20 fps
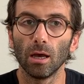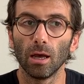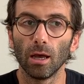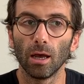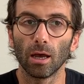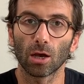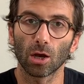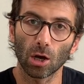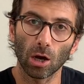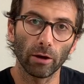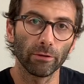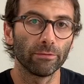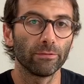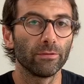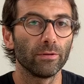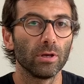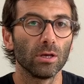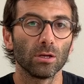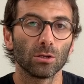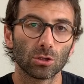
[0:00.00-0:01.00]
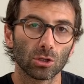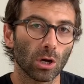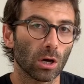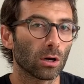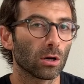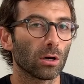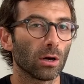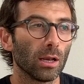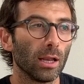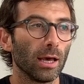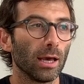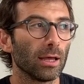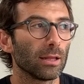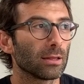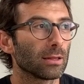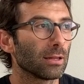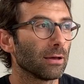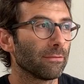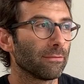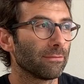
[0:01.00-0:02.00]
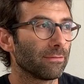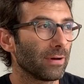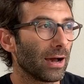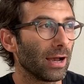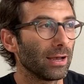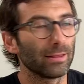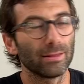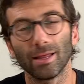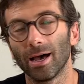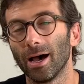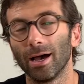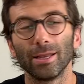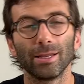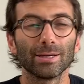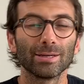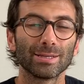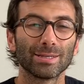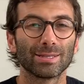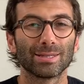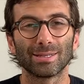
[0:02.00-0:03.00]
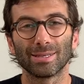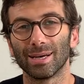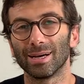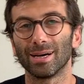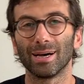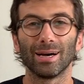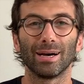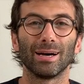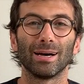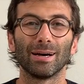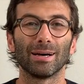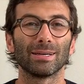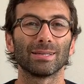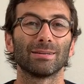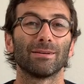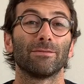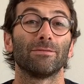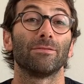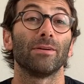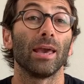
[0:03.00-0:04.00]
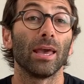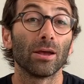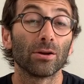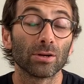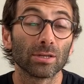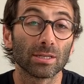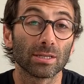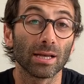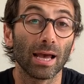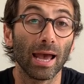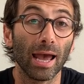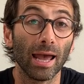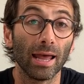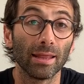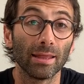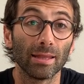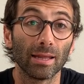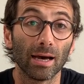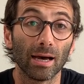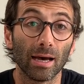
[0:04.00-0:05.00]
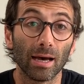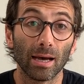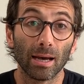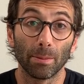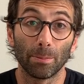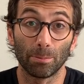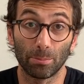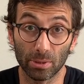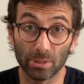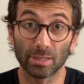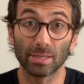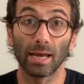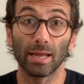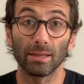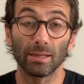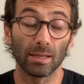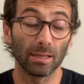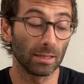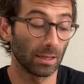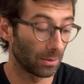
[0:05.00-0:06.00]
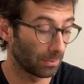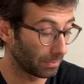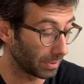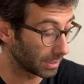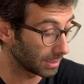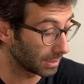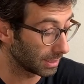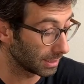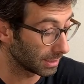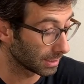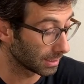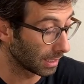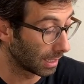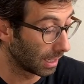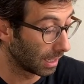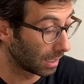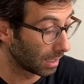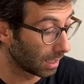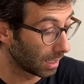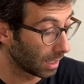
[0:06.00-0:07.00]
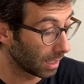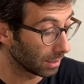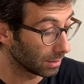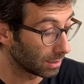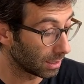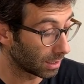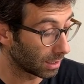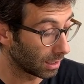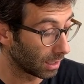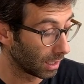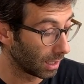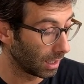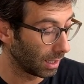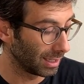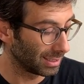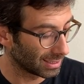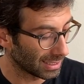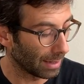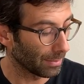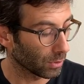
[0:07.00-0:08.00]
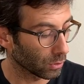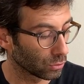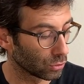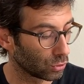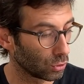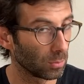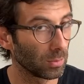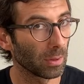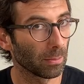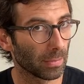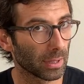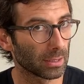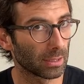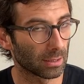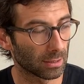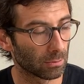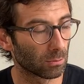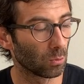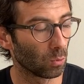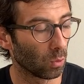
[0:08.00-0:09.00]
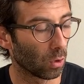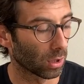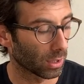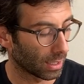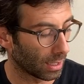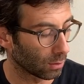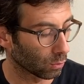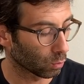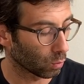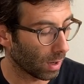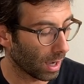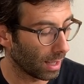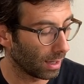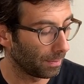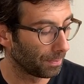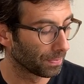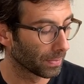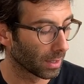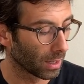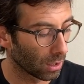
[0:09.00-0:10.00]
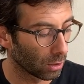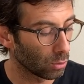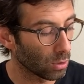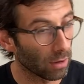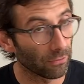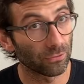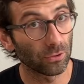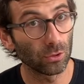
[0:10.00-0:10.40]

uh, coffee, chocolate, uh, fine dining uh, fairs, and uh, presenting their business. There is time consuming, but it work out well. You have